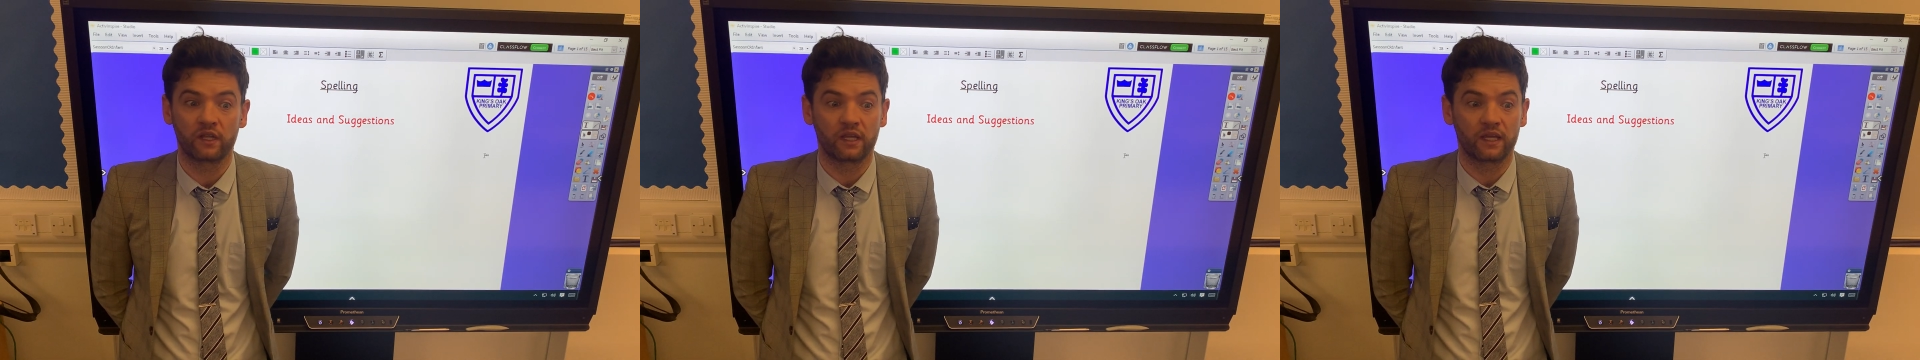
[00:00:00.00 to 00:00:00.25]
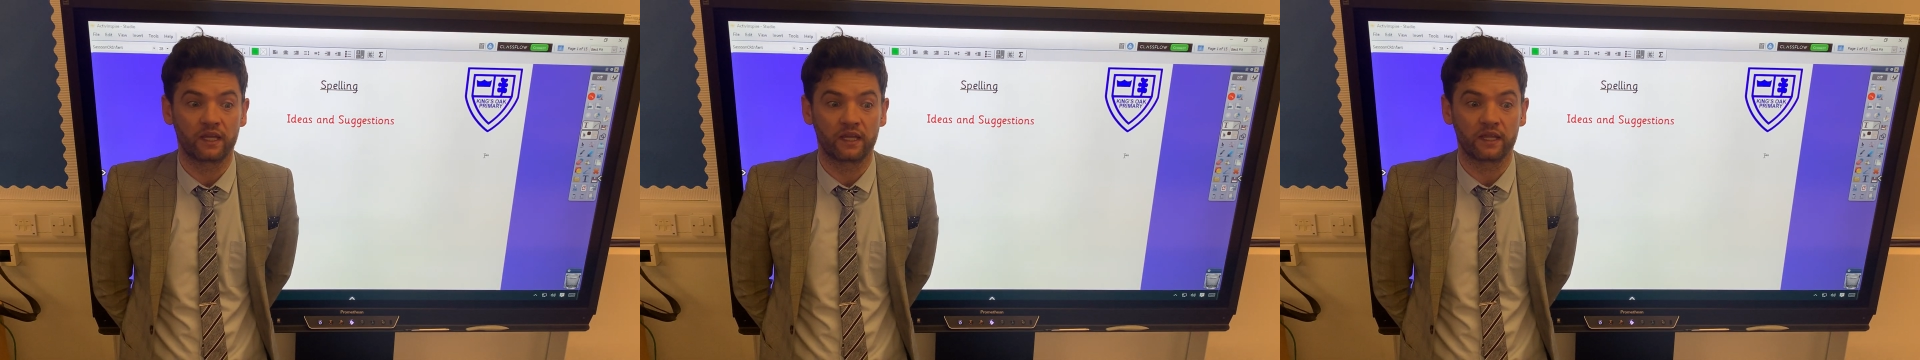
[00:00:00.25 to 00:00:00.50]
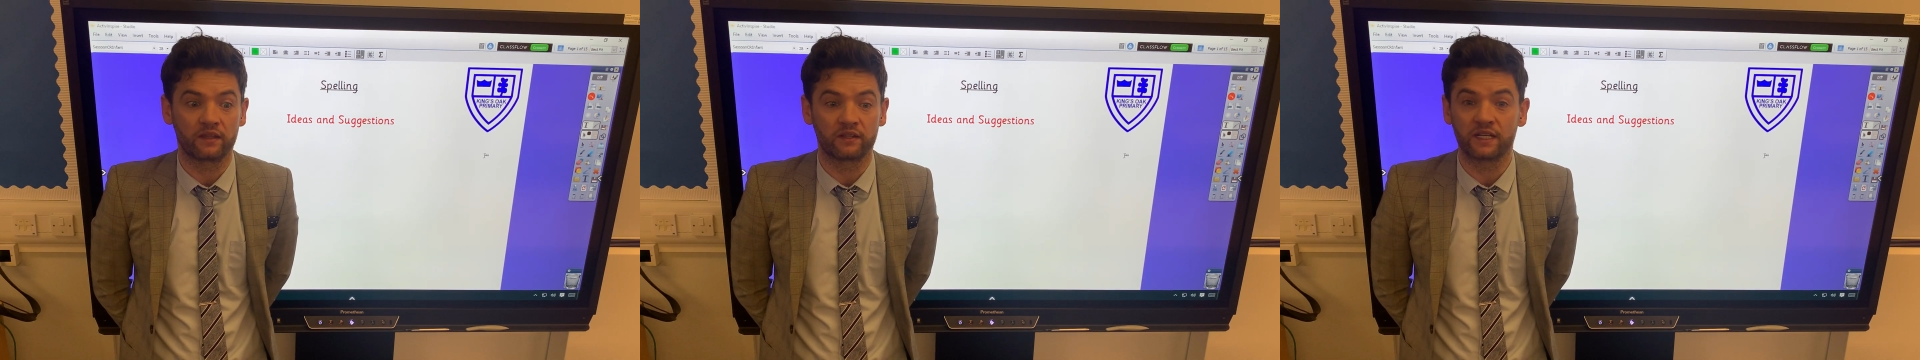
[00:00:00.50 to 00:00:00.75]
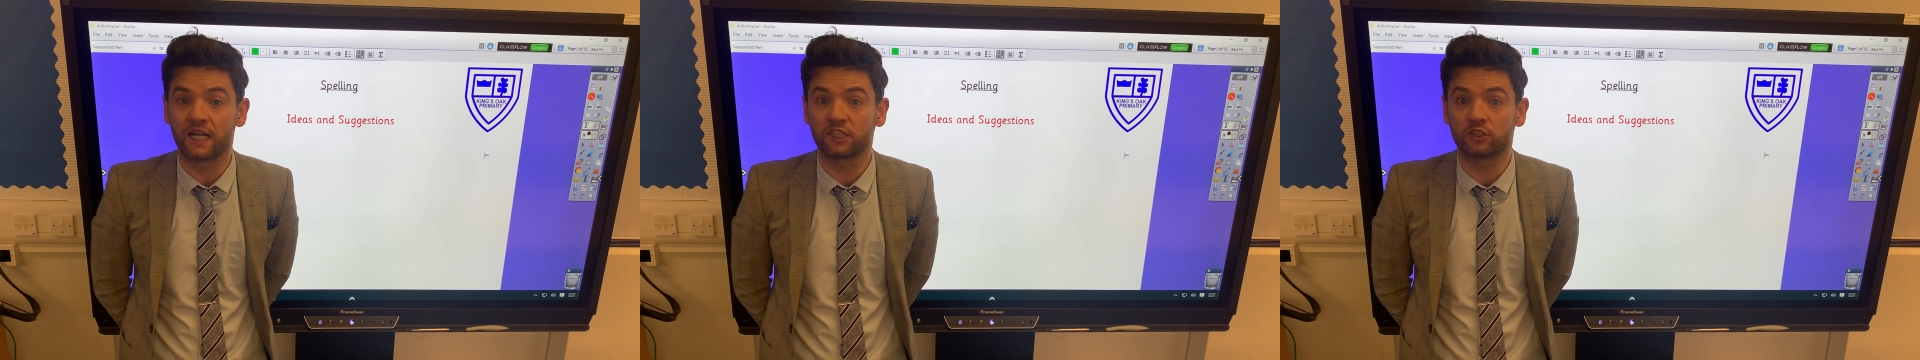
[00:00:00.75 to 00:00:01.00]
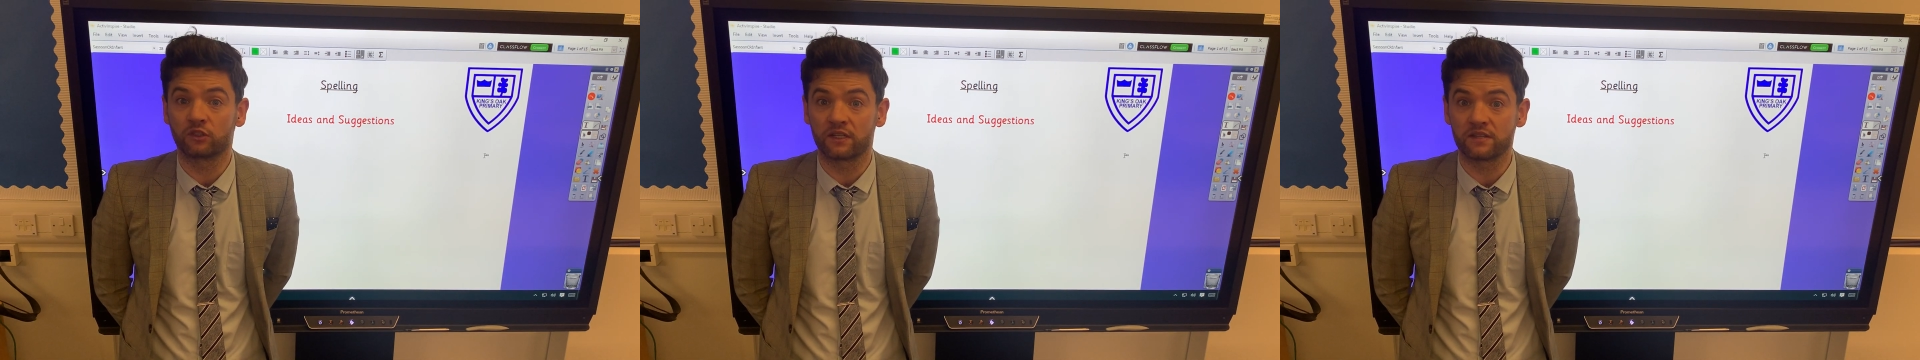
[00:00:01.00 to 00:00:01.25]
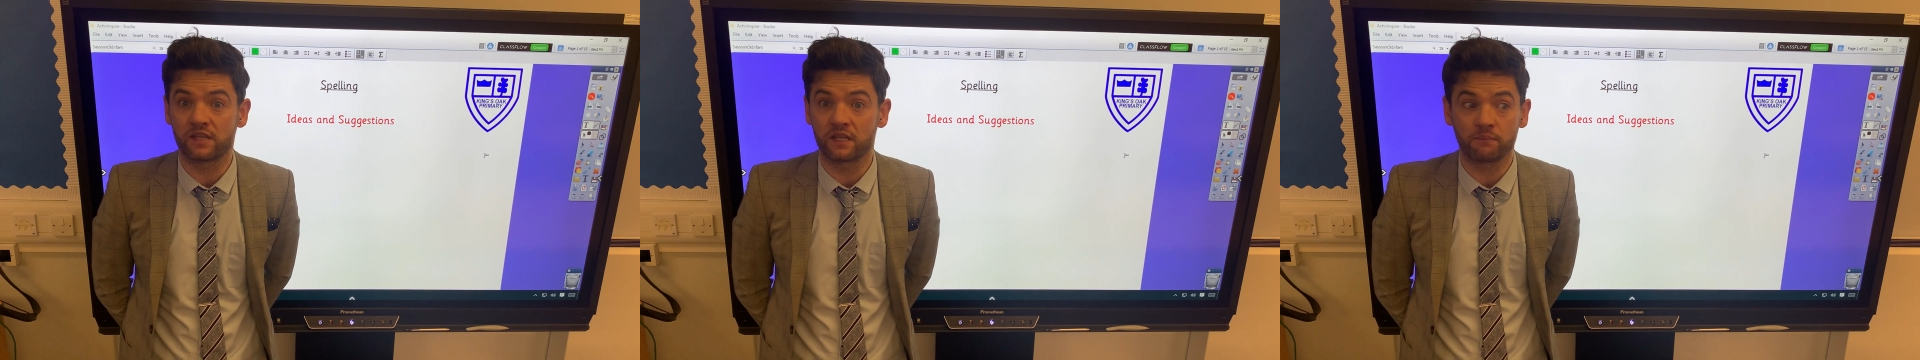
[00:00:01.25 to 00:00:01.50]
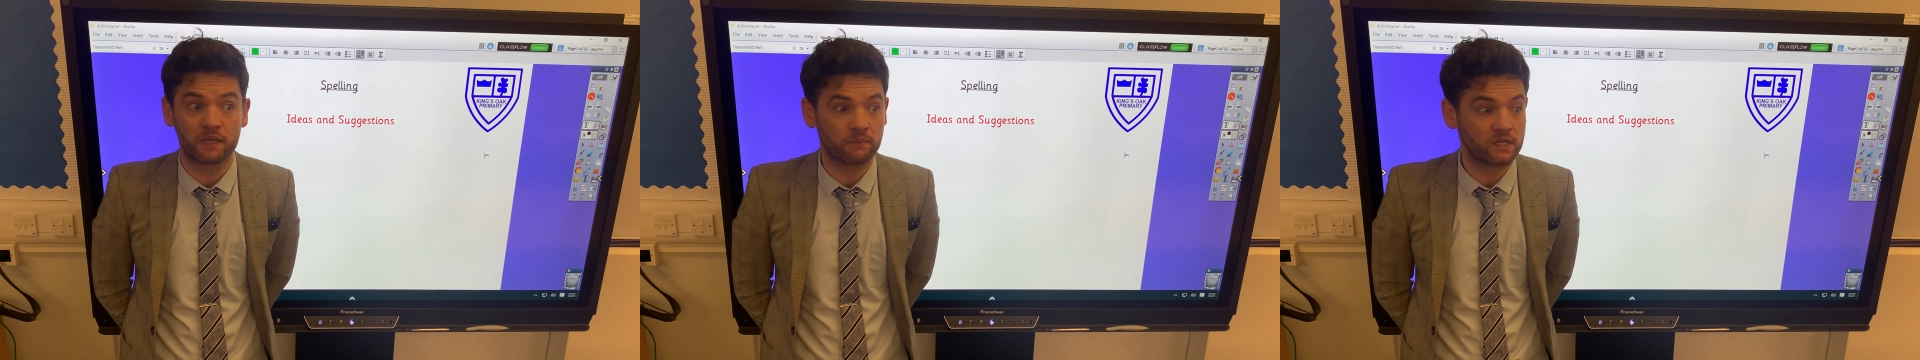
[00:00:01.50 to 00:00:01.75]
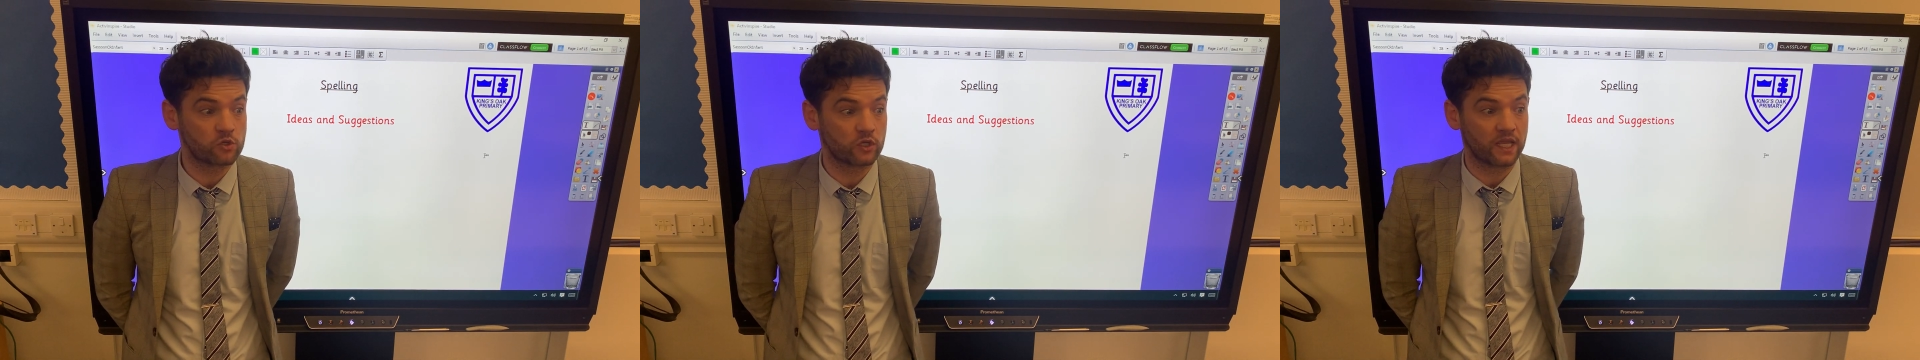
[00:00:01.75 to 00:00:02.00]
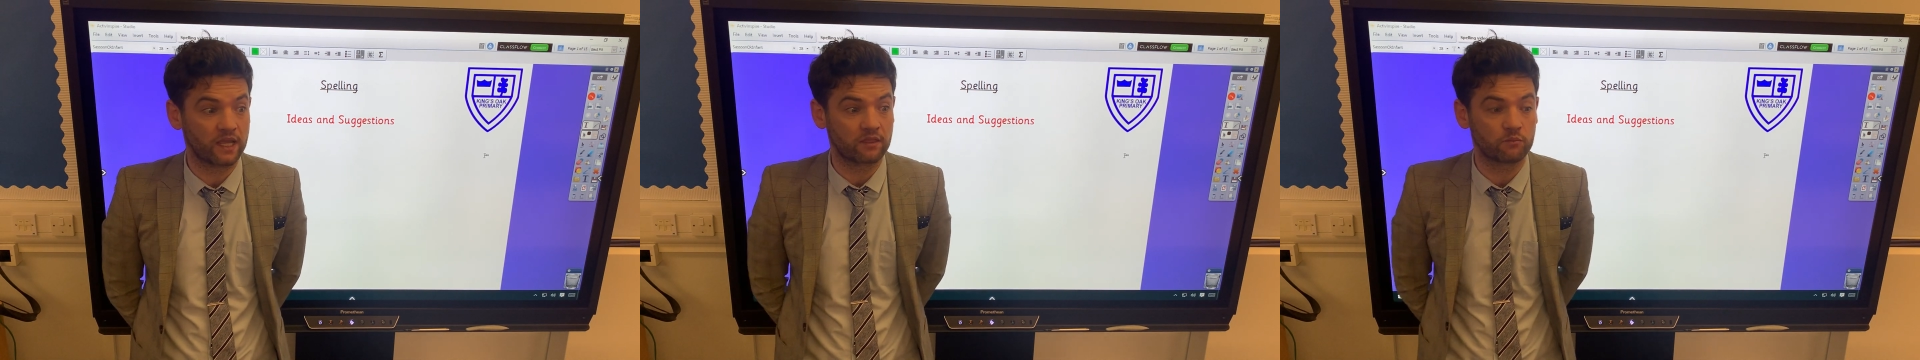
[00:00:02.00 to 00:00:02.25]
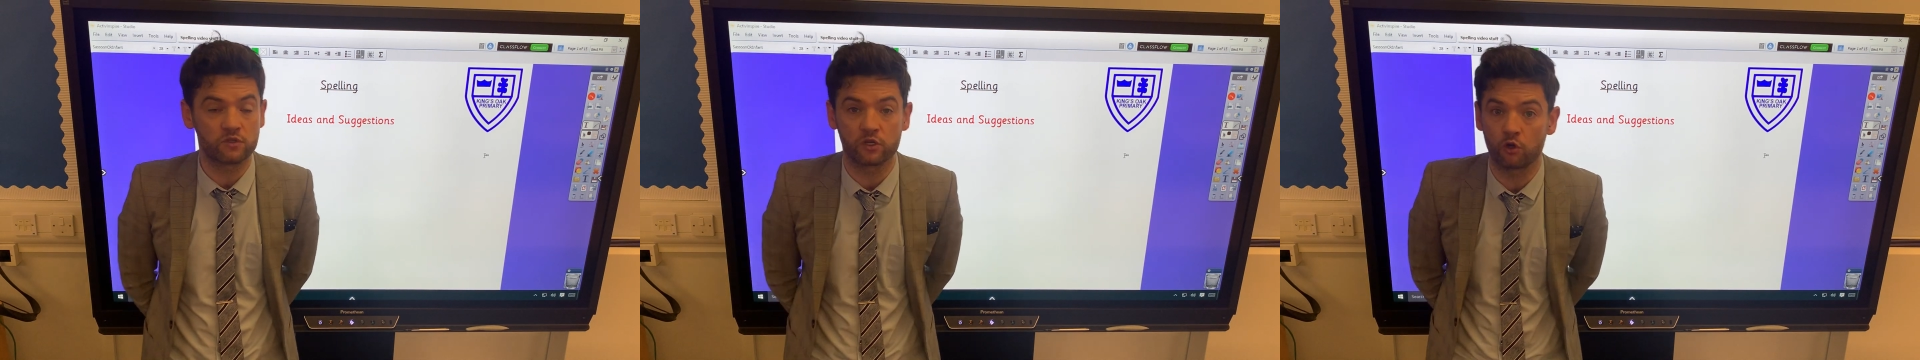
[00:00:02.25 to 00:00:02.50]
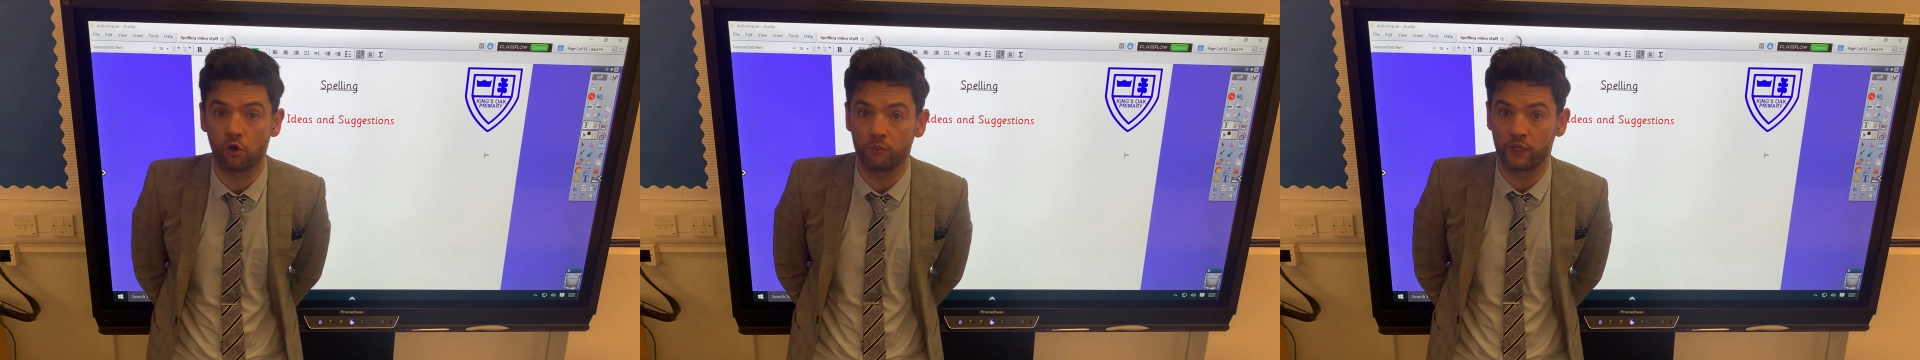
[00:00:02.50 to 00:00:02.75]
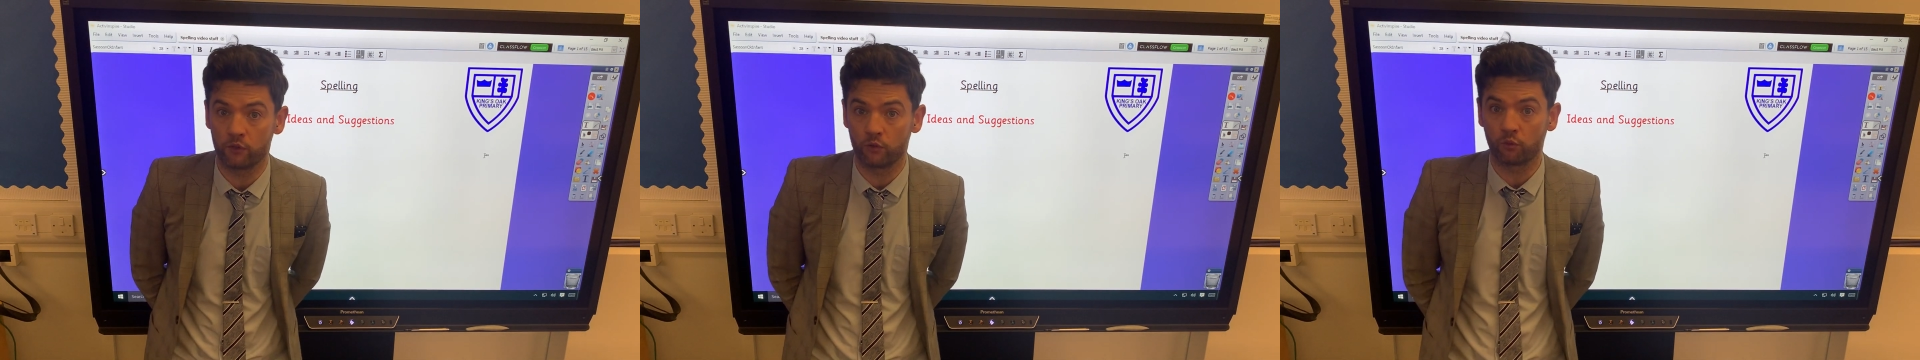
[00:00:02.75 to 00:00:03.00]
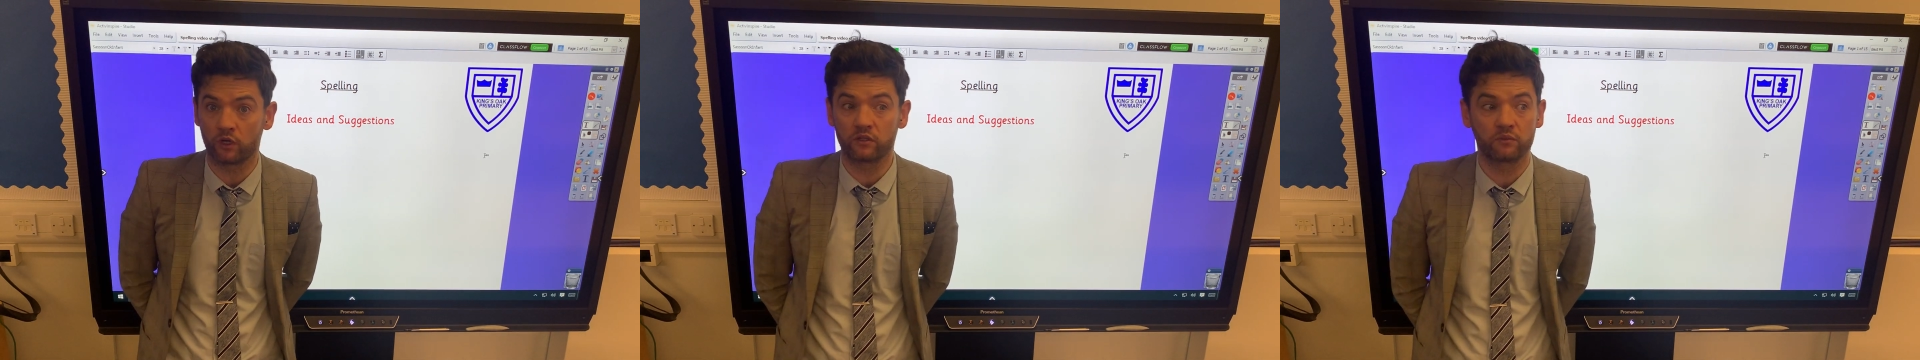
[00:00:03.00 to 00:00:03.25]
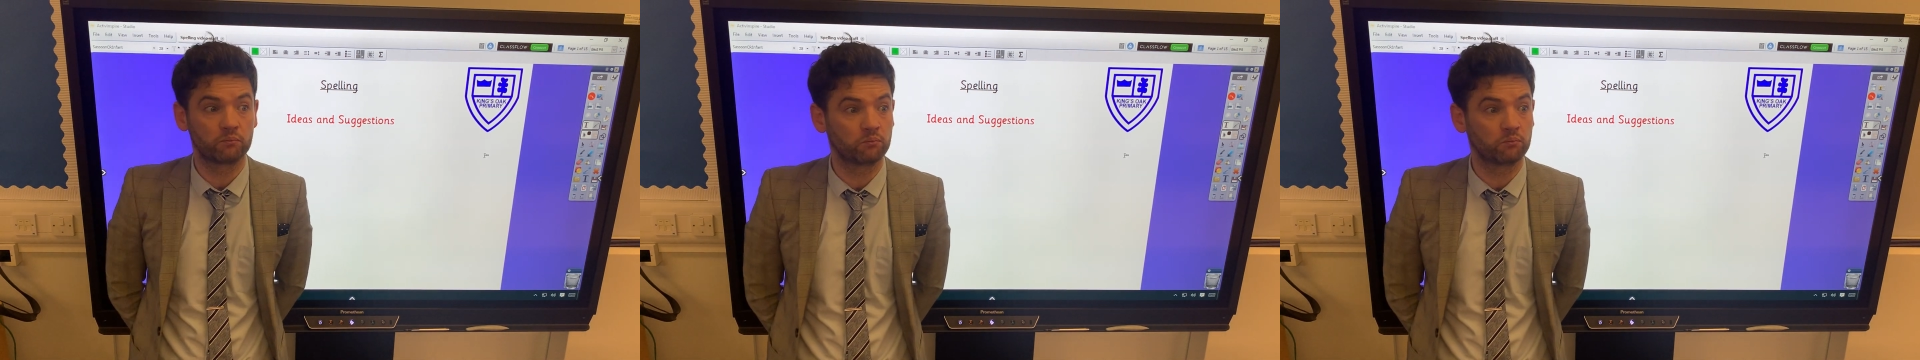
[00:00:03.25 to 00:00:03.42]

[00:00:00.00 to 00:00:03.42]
The natural instinct might be to get them to copy out the word